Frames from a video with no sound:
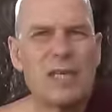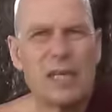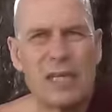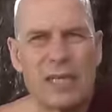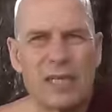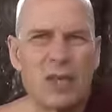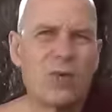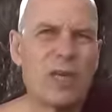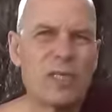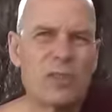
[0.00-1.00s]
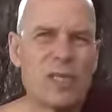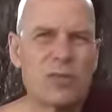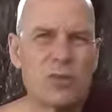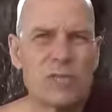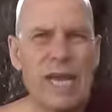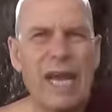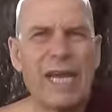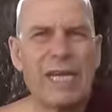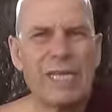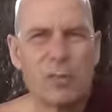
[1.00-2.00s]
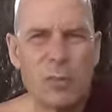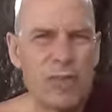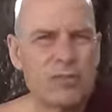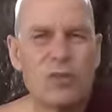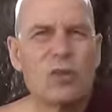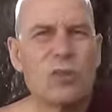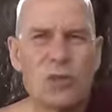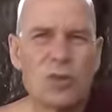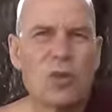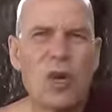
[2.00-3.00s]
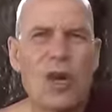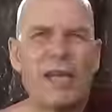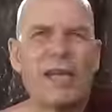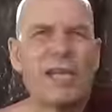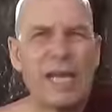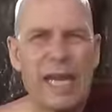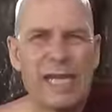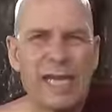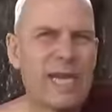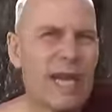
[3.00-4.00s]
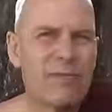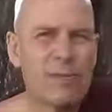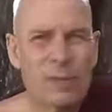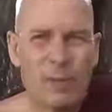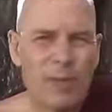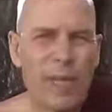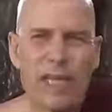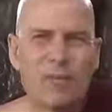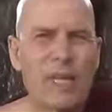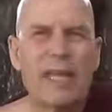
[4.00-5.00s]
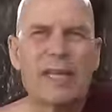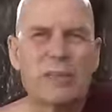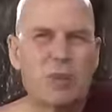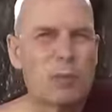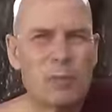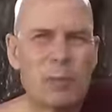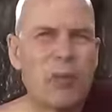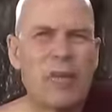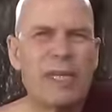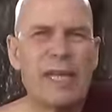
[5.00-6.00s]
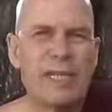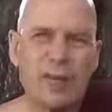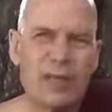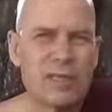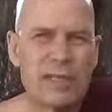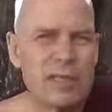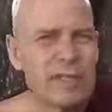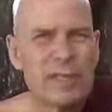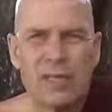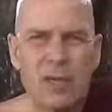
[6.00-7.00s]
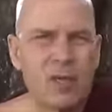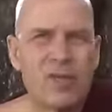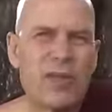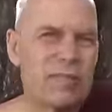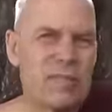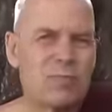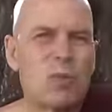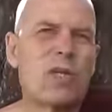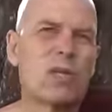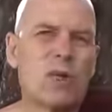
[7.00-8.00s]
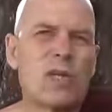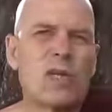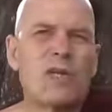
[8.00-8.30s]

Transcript: uh, they know where they should die in the bedroom and so on, and they have prepared where they should be buried, and all the, all the things are put in order.